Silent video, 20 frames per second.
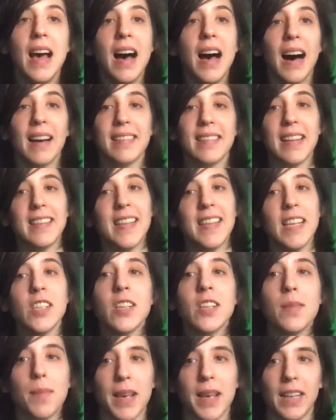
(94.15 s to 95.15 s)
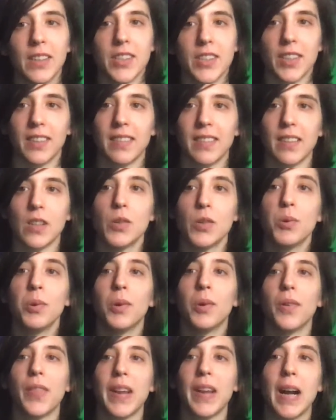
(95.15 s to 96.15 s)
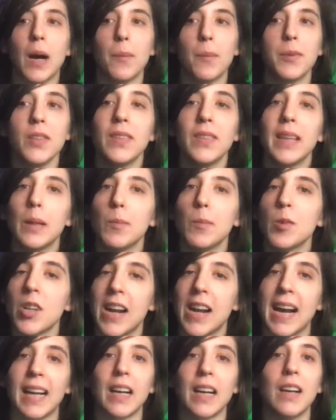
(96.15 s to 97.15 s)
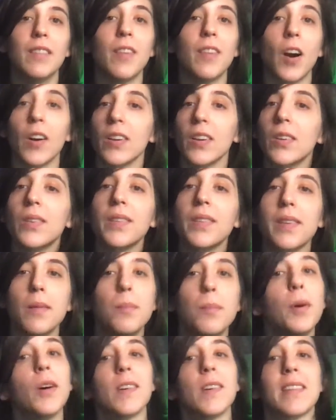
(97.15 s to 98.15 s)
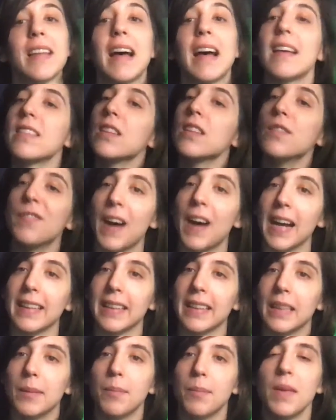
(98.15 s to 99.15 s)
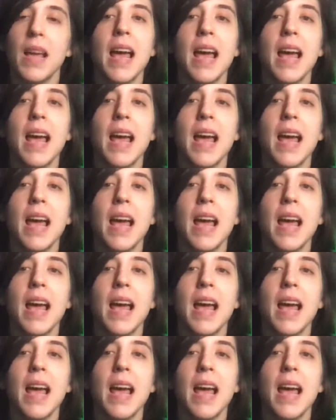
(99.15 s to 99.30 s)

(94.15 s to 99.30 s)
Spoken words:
A citation manager is a tool that helps you keep track of articles and books as you find them,